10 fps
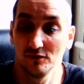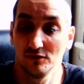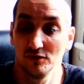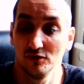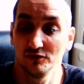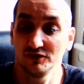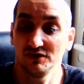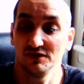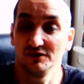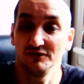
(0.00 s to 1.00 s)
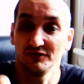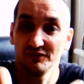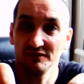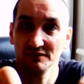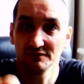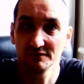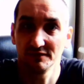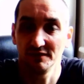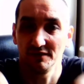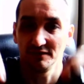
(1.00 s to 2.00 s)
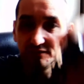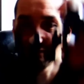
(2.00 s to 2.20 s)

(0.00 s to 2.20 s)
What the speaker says: oh, here, you see, it